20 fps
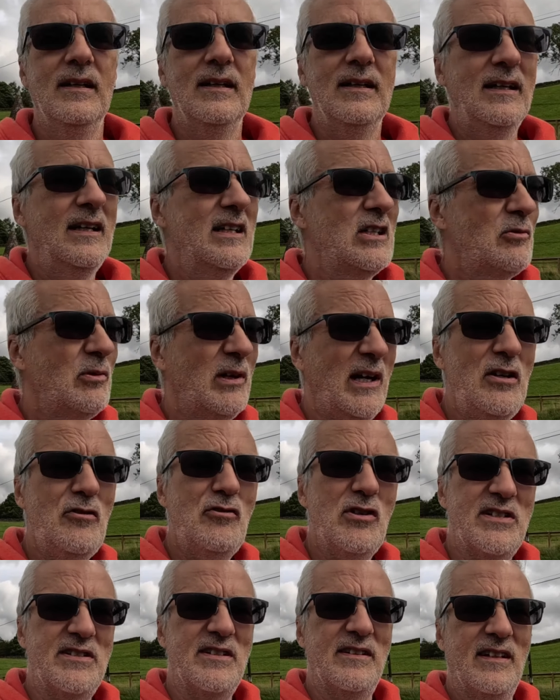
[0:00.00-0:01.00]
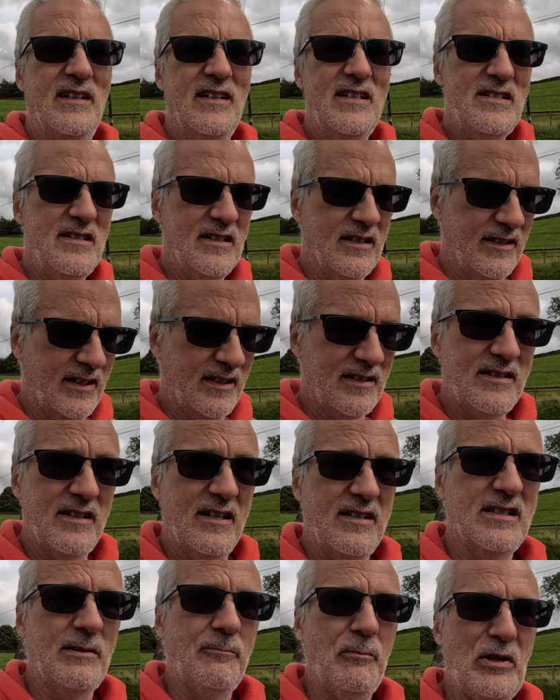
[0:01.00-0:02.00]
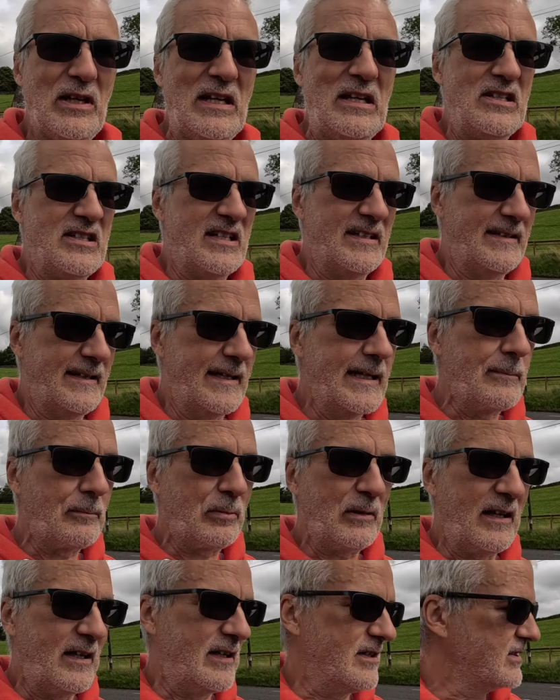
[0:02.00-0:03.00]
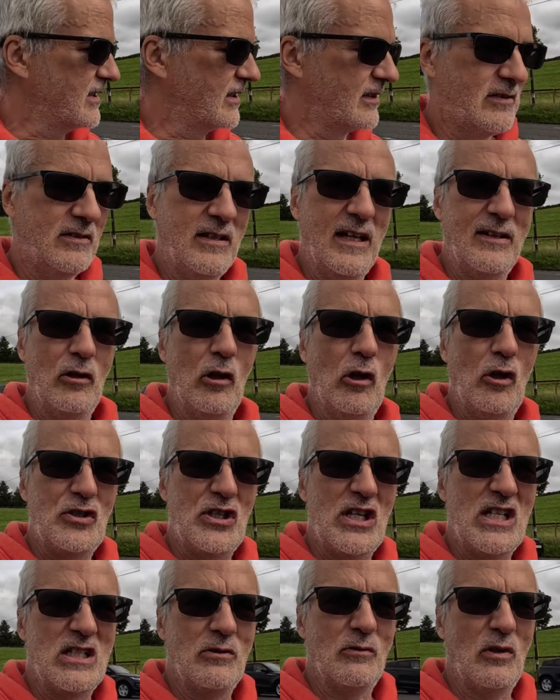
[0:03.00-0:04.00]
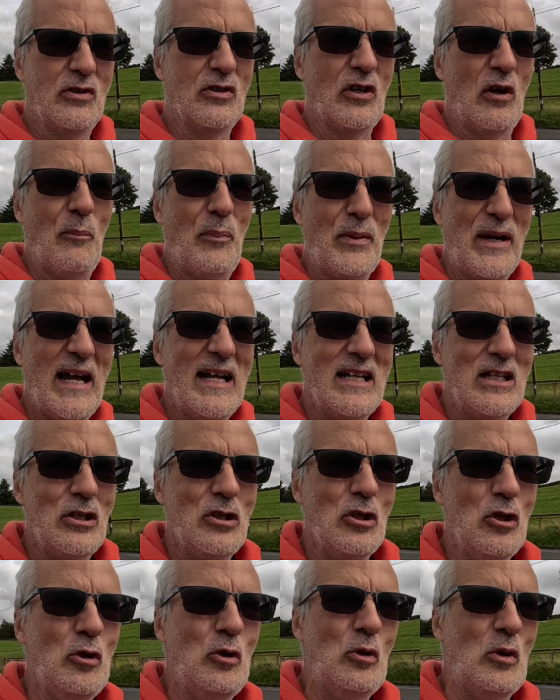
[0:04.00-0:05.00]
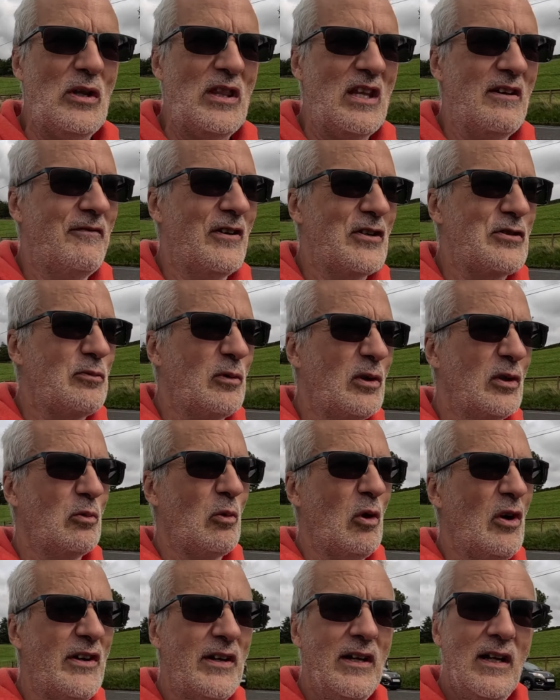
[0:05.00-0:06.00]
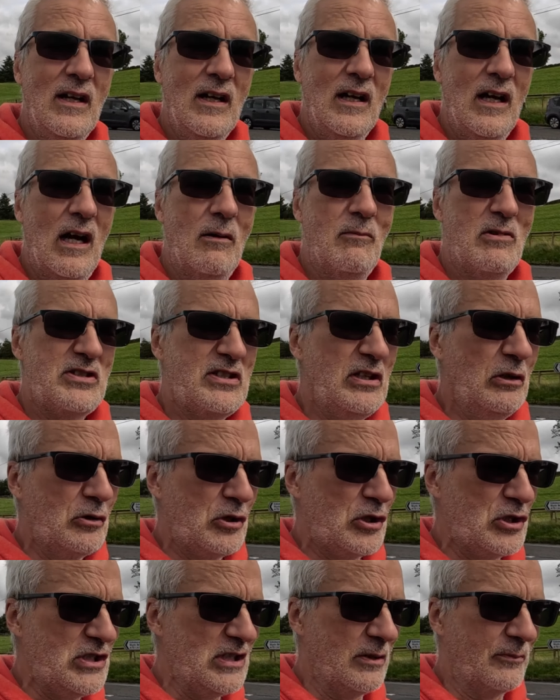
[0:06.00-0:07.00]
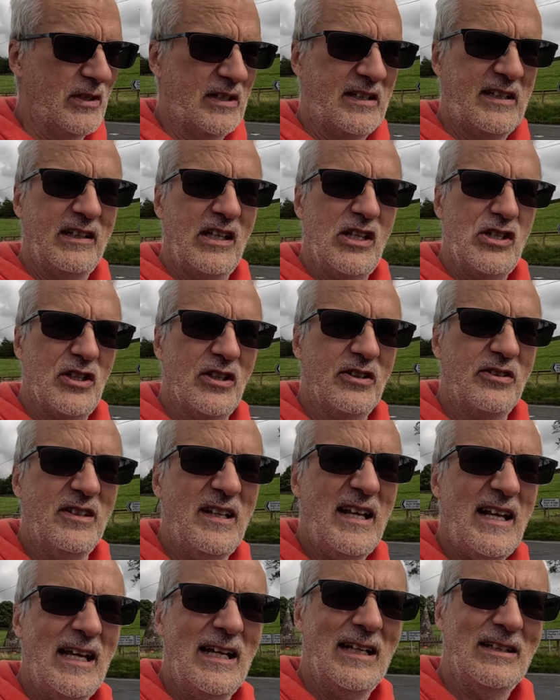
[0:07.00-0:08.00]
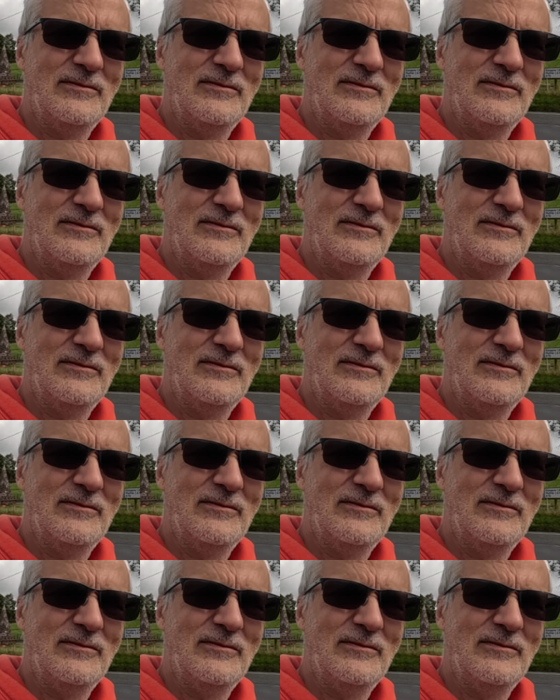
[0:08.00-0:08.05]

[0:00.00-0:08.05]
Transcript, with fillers: It's quite interesting that, isn't it? That uh, submarines and aeroplanes are technologies that were sort of brand new in the First World War and we're still using them to kill each other today.